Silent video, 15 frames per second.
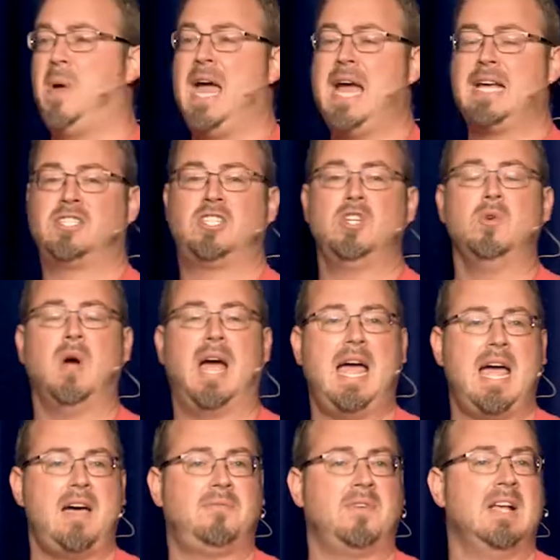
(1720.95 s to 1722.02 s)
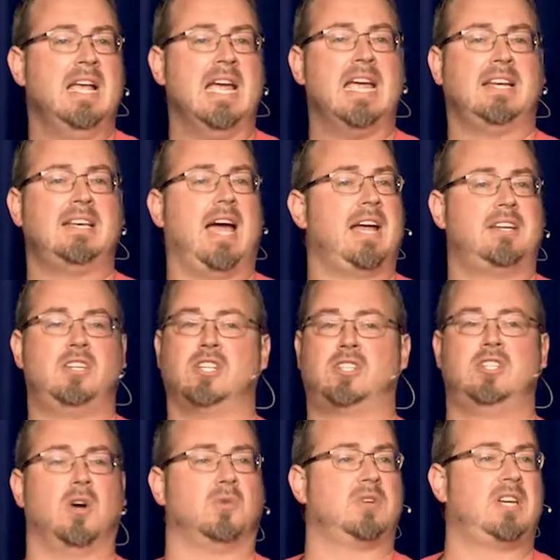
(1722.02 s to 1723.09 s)
past you have, I just
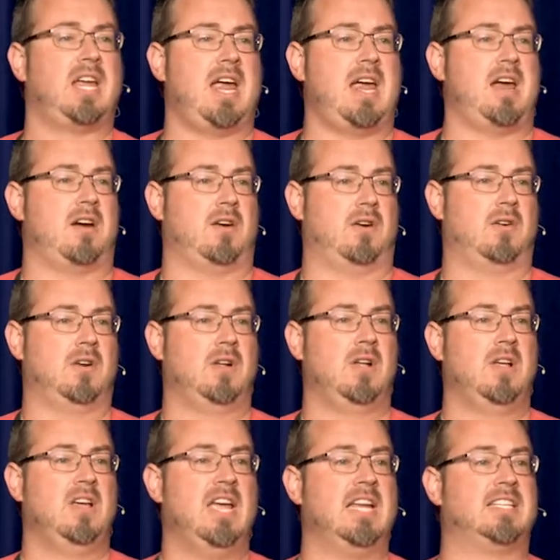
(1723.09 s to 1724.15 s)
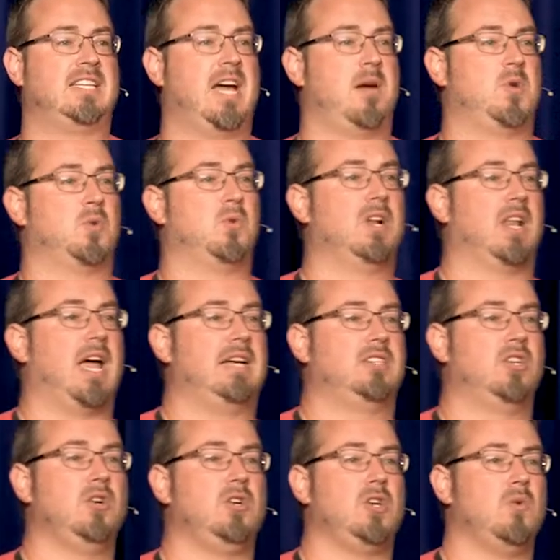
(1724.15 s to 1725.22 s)
don't care. It's time to realize
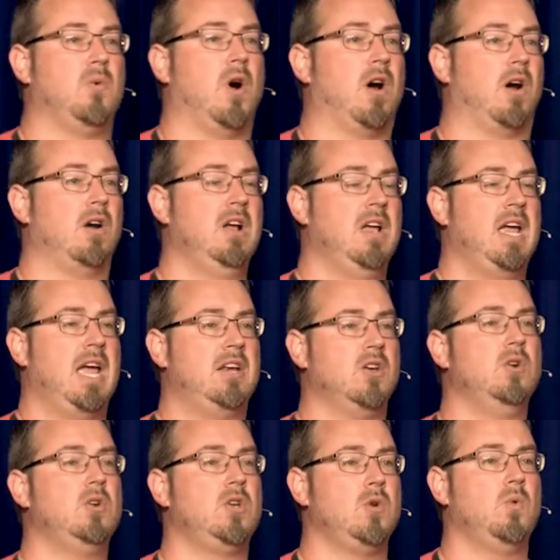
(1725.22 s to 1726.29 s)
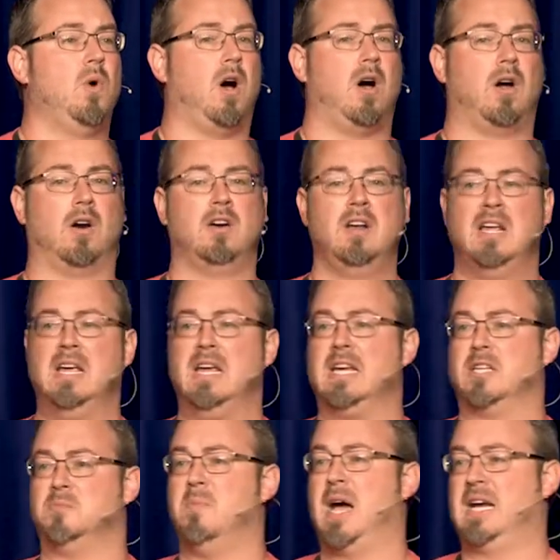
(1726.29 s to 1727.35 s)
who you are, and who you are
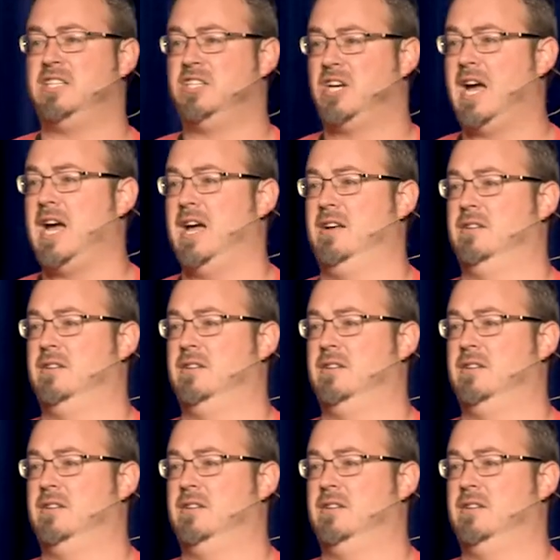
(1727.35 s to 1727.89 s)
is my child.